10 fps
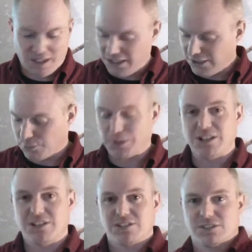It's
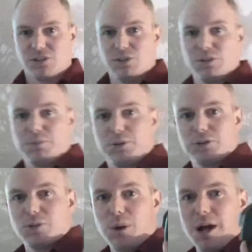pretty decent. So you
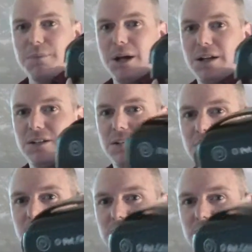push the Y button,